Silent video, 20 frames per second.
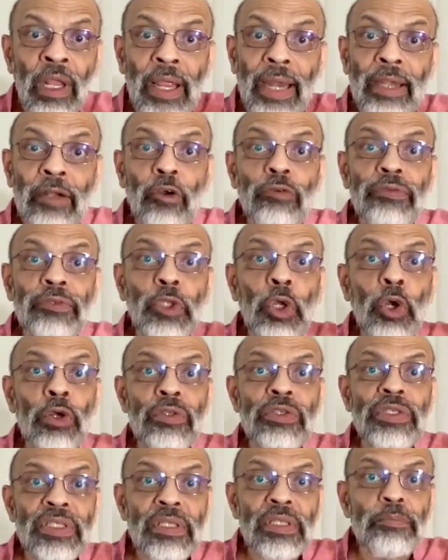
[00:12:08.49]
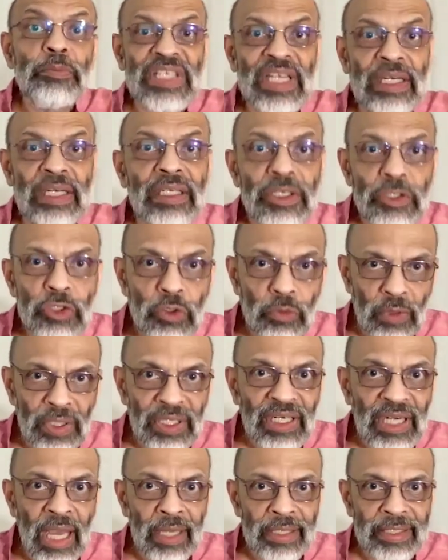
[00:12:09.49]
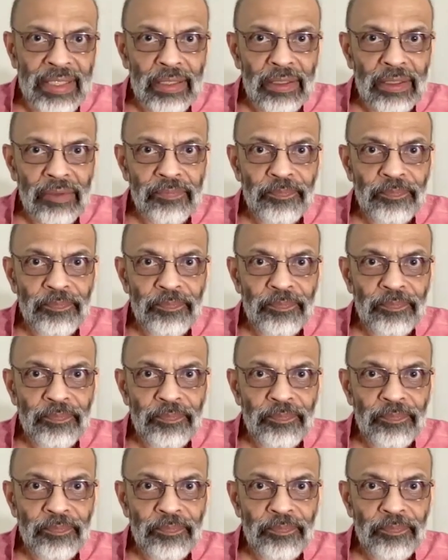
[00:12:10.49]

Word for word: and of those, the percentage who are dying.